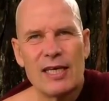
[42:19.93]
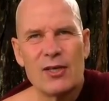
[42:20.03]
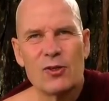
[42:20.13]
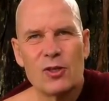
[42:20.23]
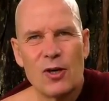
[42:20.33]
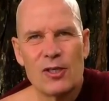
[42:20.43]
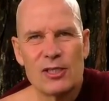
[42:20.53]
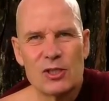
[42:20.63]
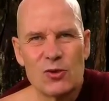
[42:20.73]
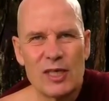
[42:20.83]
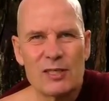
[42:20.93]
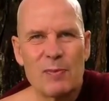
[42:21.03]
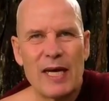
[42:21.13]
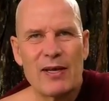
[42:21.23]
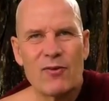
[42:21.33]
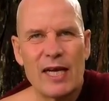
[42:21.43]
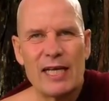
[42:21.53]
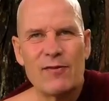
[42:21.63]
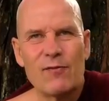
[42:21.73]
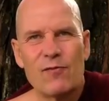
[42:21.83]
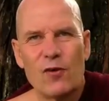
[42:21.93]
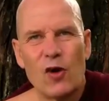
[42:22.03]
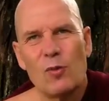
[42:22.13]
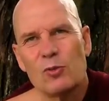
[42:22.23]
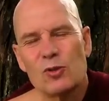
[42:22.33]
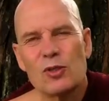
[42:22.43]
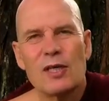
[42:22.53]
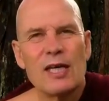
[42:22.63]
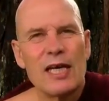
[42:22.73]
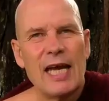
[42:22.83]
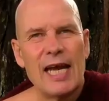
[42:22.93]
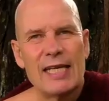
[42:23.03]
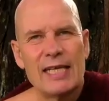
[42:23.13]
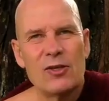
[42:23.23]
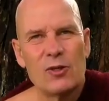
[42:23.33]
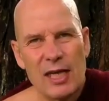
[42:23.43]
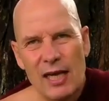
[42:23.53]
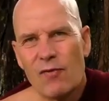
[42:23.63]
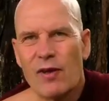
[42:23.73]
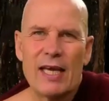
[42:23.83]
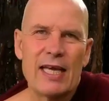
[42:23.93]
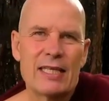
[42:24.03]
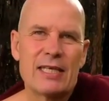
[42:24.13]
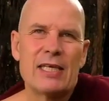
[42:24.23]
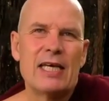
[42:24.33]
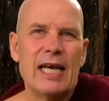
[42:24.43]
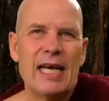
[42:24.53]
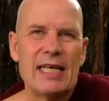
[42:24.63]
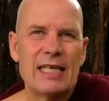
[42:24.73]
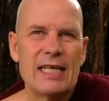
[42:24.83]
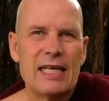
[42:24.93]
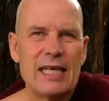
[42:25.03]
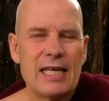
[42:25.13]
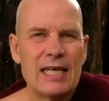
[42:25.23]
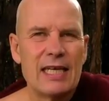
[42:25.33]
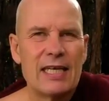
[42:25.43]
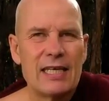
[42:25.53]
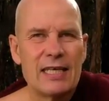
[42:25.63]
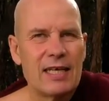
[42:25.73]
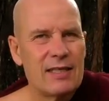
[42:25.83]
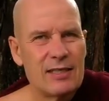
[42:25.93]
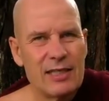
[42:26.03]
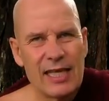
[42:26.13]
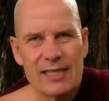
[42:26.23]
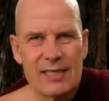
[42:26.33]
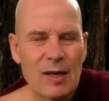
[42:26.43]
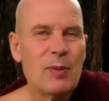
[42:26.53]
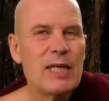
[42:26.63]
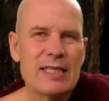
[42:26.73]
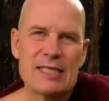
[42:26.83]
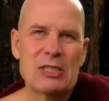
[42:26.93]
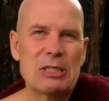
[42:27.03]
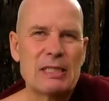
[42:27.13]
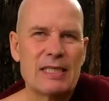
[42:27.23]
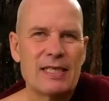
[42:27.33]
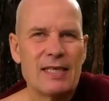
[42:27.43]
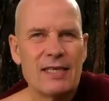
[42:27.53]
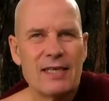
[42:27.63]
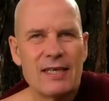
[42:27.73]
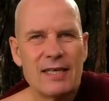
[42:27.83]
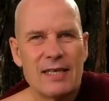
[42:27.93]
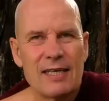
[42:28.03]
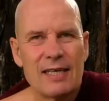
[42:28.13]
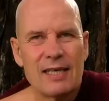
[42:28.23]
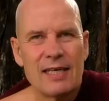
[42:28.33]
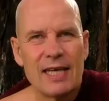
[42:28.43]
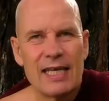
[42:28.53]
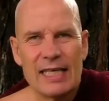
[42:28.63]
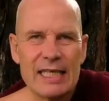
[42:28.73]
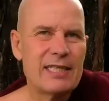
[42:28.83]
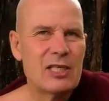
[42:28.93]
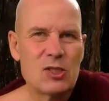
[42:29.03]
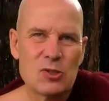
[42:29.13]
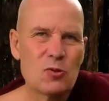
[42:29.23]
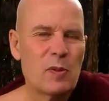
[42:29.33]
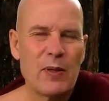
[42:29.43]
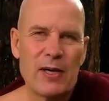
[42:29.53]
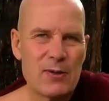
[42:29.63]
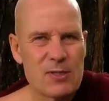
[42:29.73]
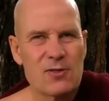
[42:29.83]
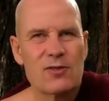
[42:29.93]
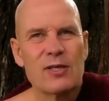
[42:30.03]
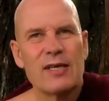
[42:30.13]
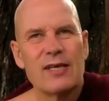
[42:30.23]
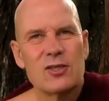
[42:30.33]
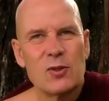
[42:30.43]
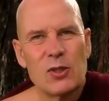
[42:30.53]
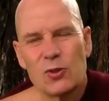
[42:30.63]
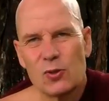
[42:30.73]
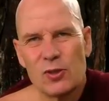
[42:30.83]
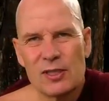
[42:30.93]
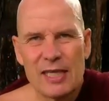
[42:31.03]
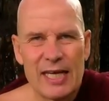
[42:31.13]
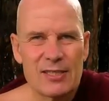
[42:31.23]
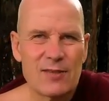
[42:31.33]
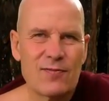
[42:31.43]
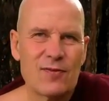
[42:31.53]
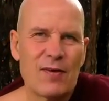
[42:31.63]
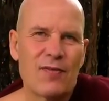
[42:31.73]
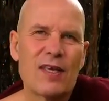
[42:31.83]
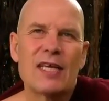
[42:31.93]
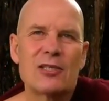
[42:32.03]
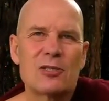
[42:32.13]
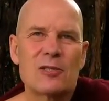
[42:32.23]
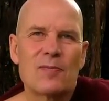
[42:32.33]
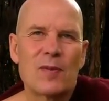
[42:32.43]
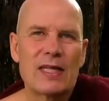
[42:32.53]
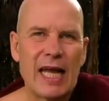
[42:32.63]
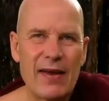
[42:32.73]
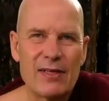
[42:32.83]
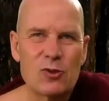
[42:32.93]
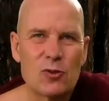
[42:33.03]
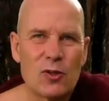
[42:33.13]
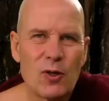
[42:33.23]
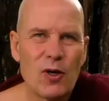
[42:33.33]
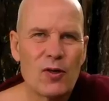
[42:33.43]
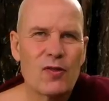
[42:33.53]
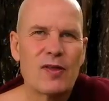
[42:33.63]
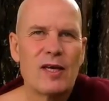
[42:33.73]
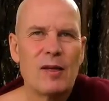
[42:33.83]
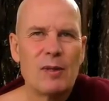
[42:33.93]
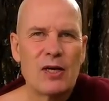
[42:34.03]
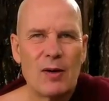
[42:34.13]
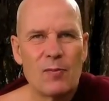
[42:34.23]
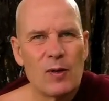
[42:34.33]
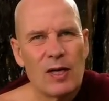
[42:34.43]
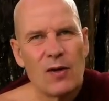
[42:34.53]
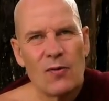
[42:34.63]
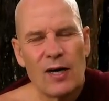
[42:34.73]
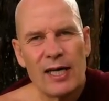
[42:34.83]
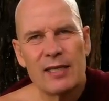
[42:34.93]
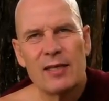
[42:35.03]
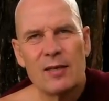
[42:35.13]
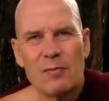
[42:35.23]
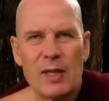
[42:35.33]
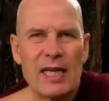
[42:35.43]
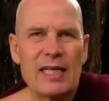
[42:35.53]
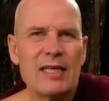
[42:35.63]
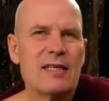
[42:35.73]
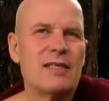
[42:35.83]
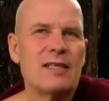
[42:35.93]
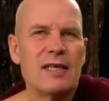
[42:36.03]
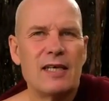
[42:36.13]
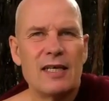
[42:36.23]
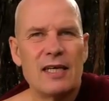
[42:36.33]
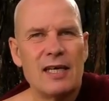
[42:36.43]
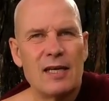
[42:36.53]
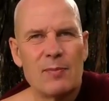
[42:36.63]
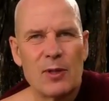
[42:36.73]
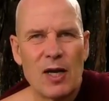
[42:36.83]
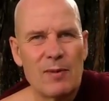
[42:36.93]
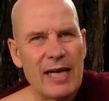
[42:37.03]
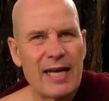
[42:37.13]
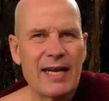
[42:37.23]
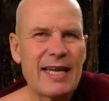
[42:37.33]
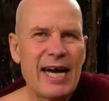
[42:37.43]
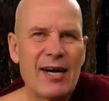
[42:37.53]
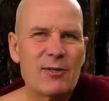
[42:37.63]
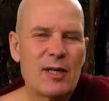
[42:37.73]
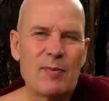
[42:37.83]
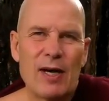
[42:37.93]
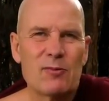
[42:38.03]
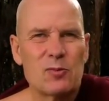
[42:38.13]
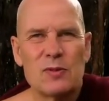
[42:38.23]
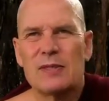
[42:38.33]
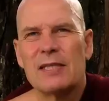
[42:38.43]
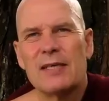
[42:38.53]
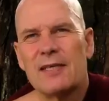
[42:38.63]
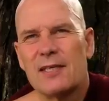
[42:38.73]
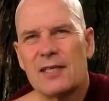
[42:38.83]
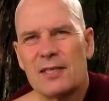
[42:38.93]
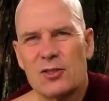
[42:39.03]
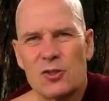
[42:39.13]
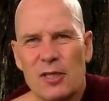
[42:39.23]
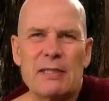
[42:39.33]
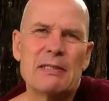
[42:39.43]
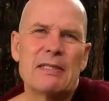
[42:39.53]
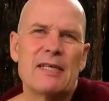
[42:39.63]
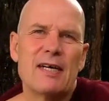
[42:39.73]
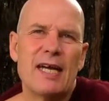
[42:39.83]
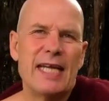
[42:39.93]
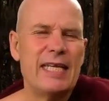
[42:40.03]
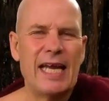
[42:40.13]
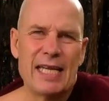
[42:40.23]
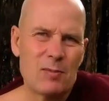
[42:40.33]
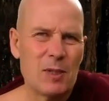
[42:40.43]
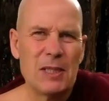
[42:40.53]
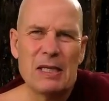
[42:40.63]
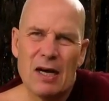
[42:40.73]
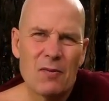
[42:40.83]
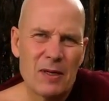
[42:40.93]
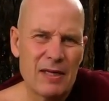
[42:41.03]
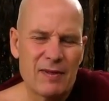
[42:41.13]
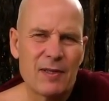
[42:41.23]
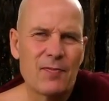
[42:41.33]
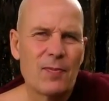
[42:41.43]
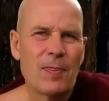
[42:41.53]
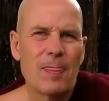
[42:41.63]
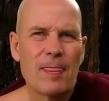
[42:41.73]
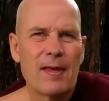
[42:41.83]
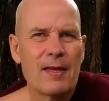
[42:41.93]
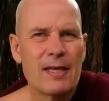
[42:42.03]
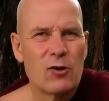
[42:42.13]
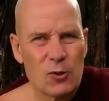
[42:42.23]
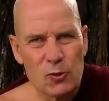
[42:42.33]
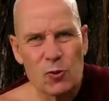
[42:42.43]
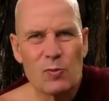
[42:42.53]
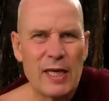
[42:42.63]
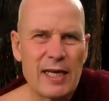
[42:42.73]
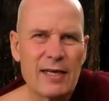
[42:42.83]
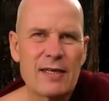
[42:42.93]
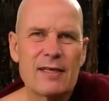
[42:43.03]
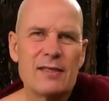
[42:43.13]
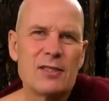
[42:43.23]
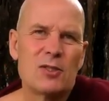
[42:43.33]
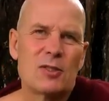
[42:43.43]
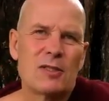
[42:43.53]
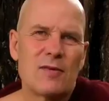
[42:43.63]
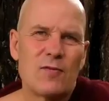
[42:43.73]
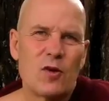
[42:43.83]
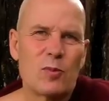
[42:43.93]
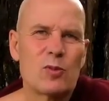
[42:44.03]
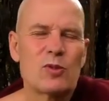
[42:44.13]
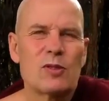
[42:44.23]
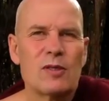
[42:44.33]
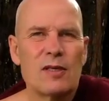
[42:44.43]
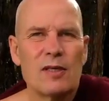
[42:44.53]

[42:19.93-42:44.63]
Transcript: could do all these tricks by creating forms, and he could elevate, and he had this abhinnas and eat these superpowers, so he could do these kinds of things, dive into the earth, become one, many, become like a cloud, a mountain, or the sun, or any animal, or whatever. He could also make these forms,